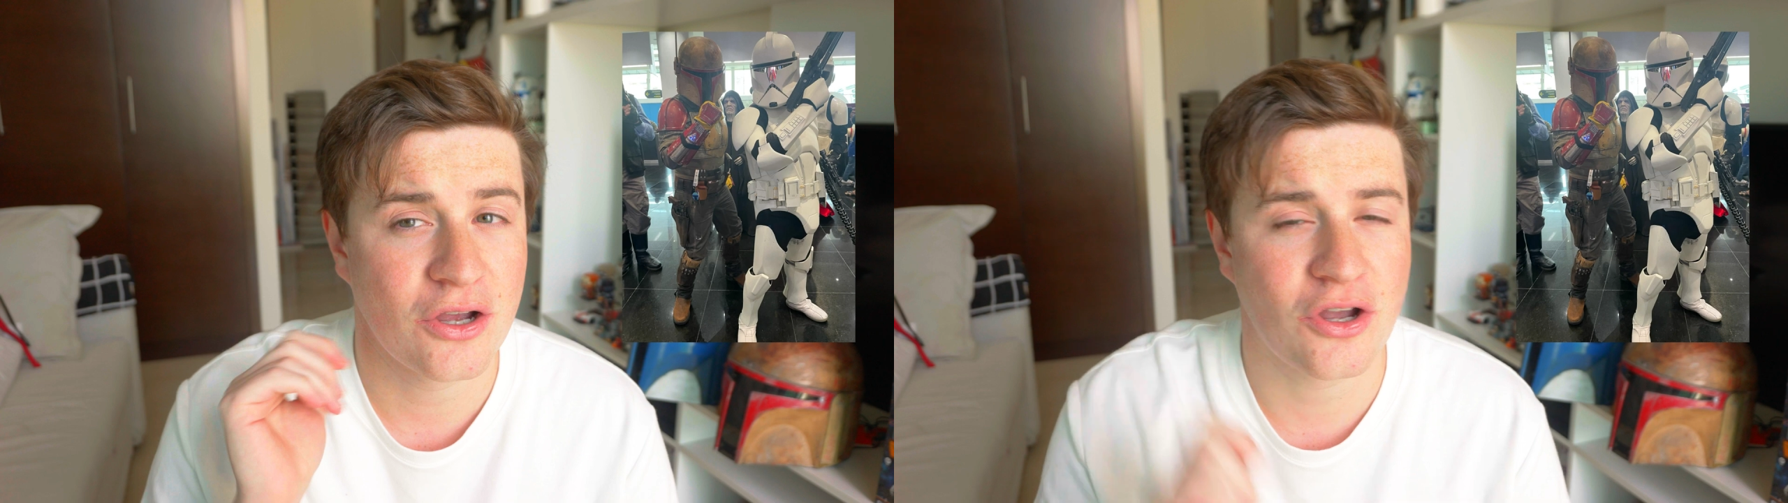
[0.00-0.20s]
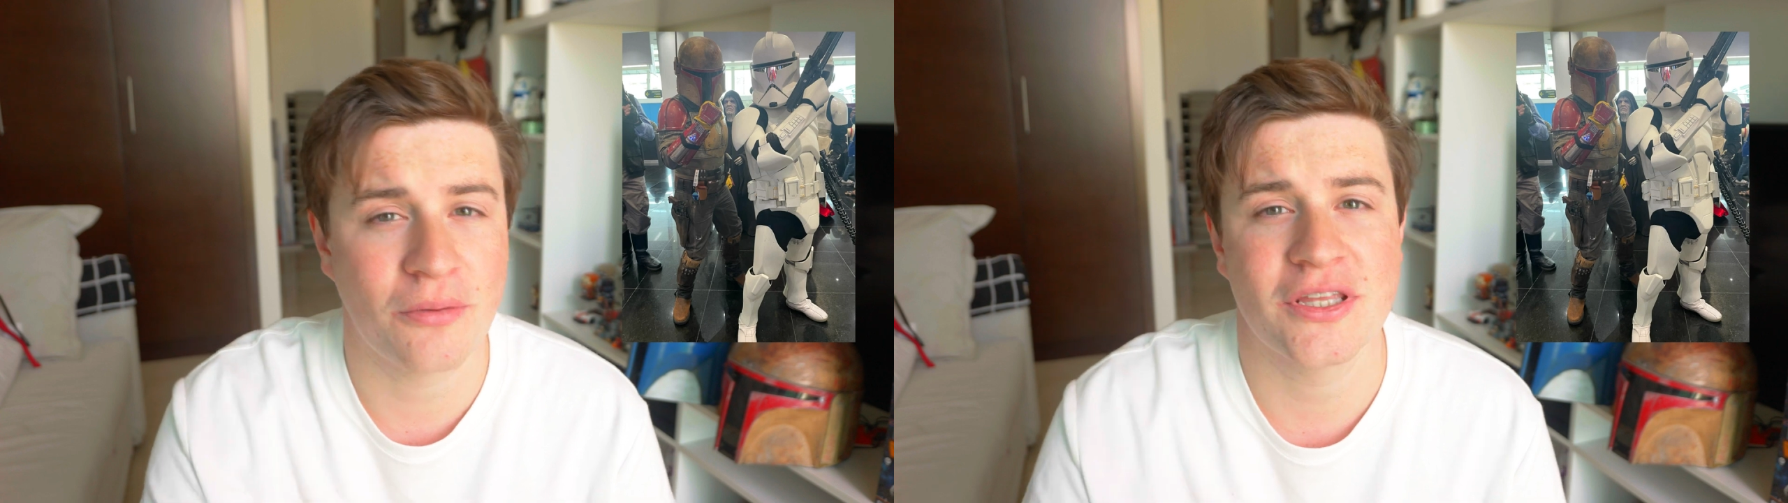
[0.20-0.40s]

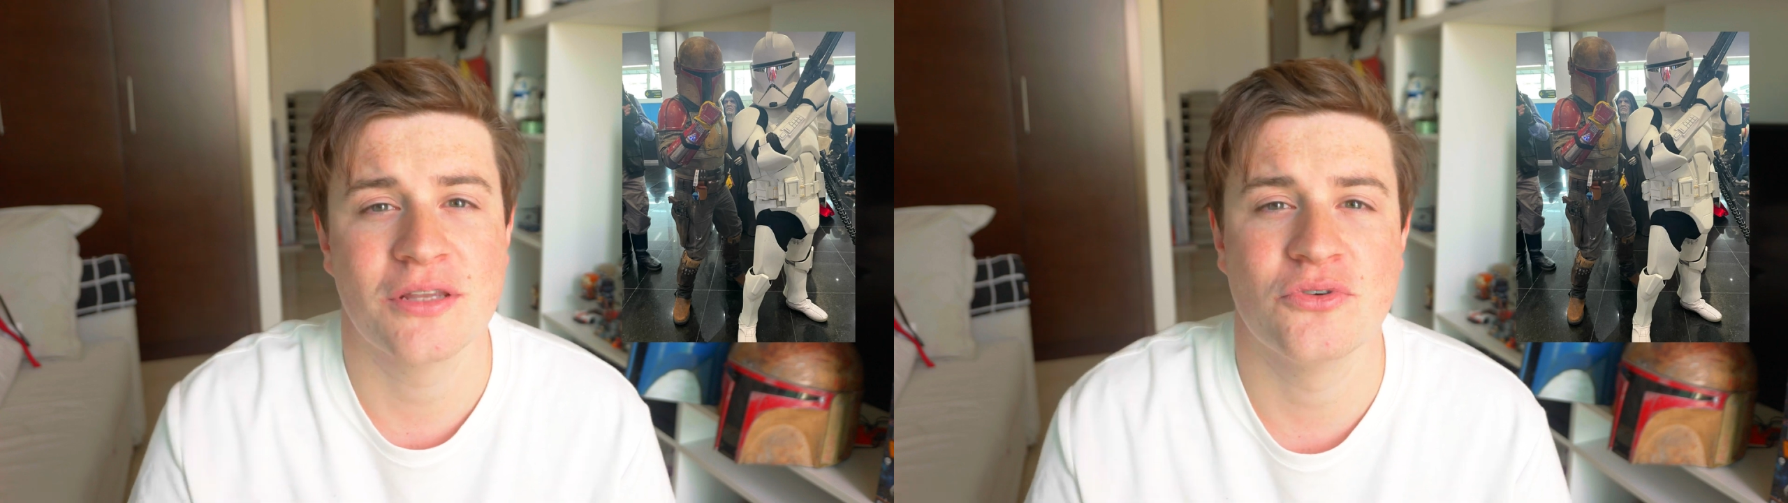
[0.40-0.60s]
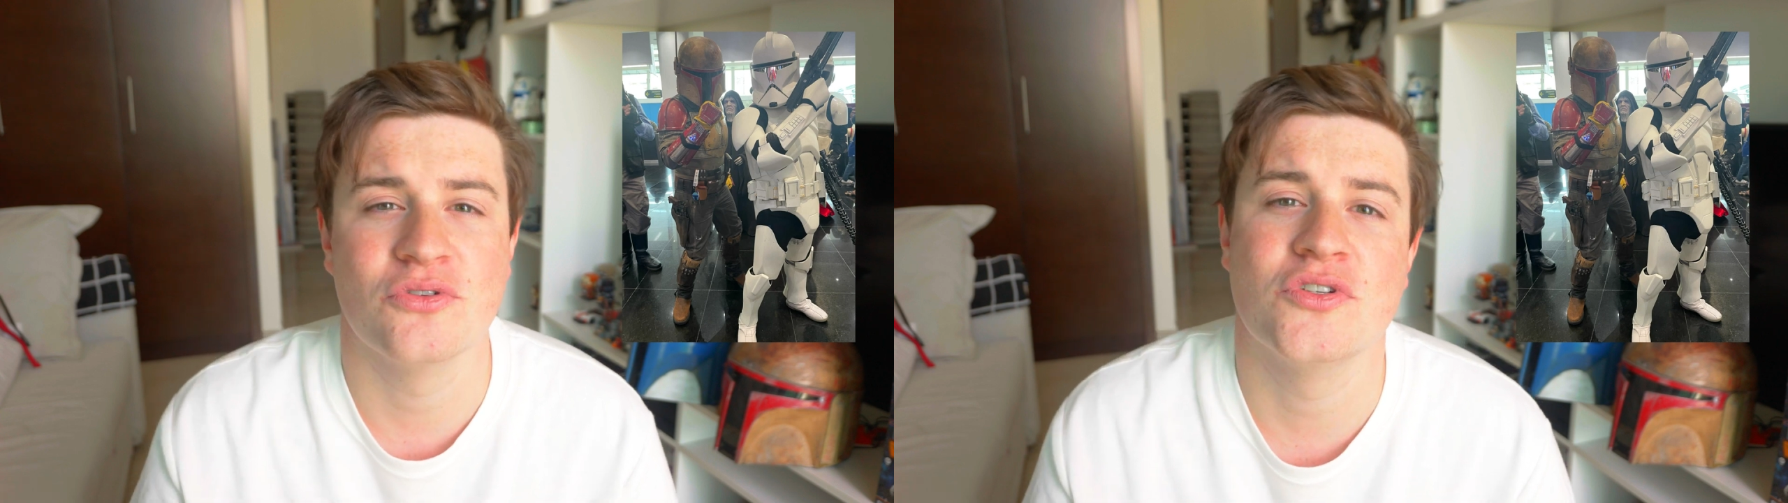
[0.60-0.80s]
got me in the
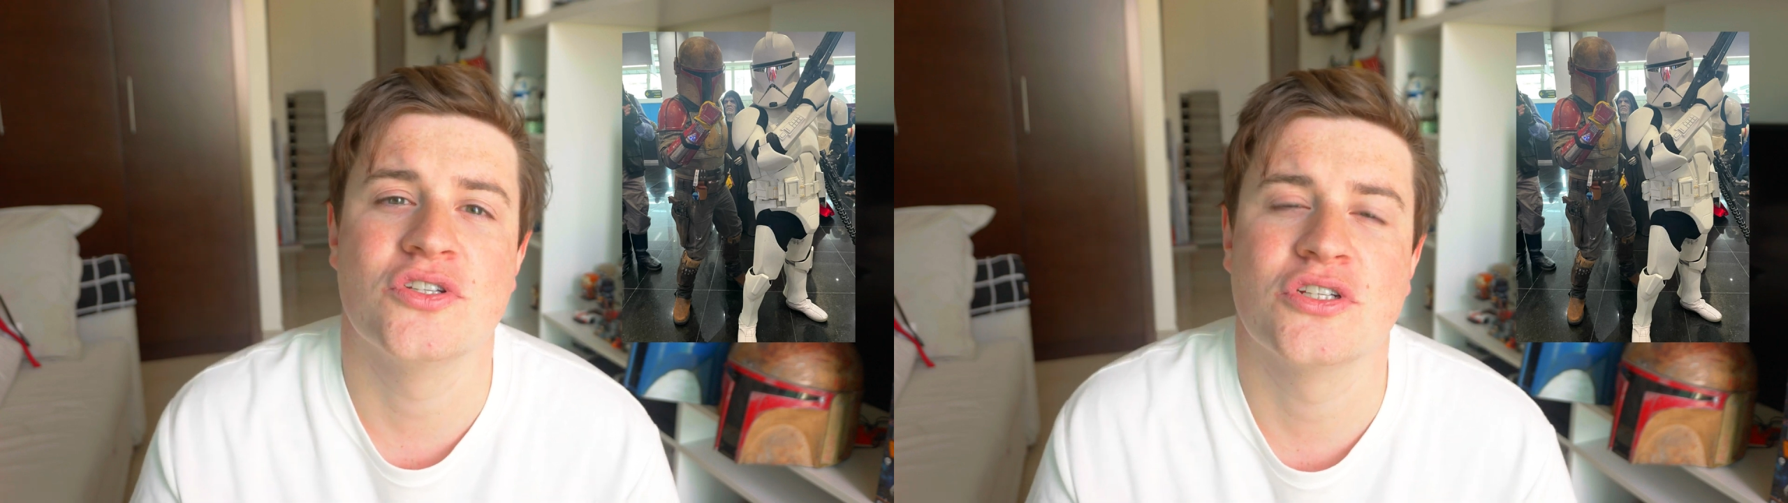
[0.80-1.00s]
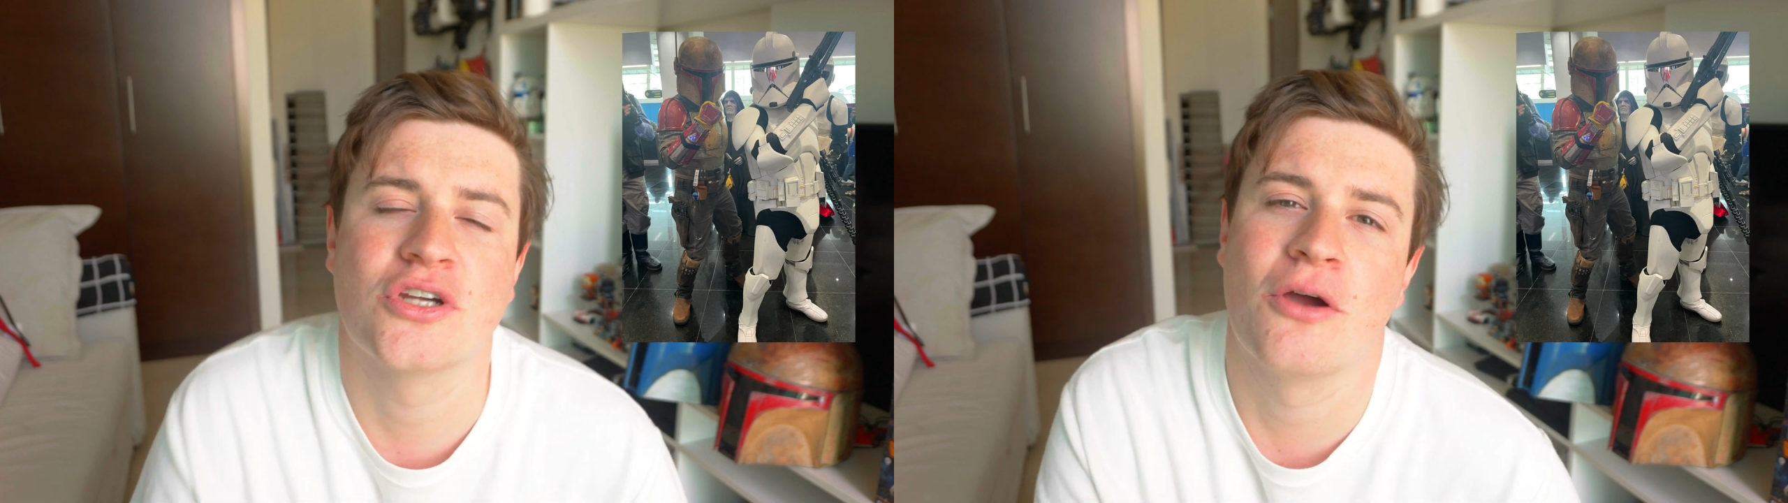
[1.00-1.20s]
mood
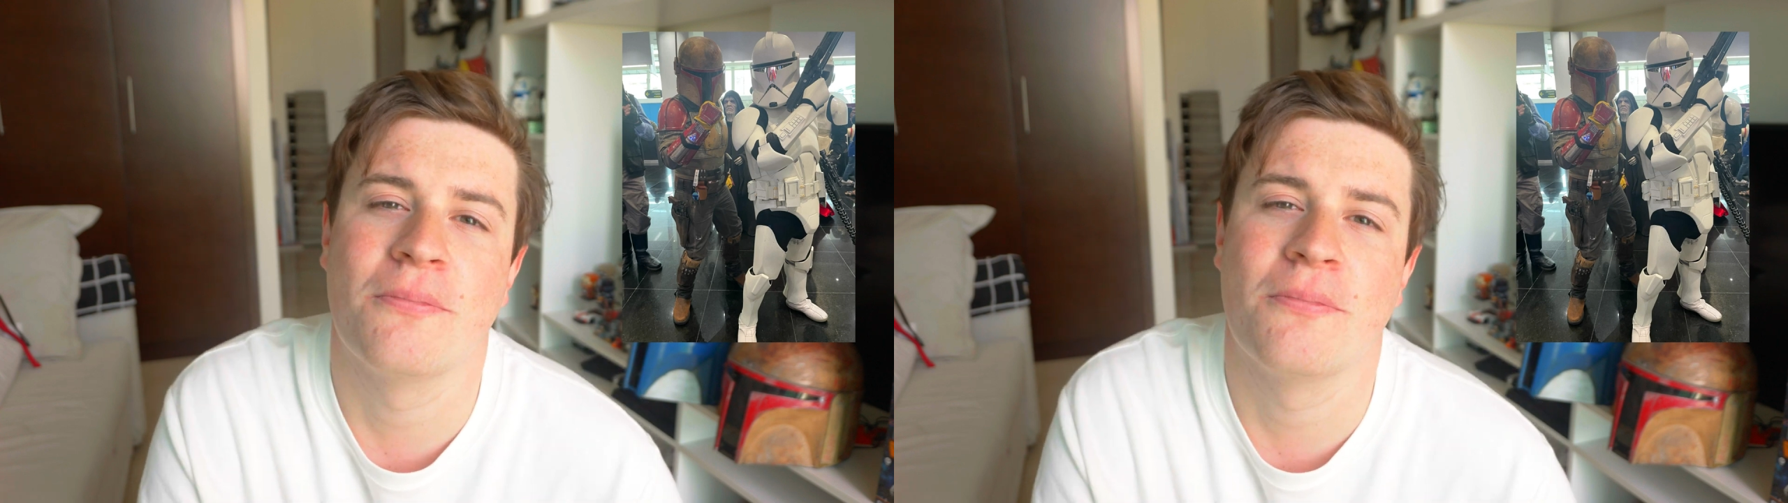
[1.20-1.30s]
to go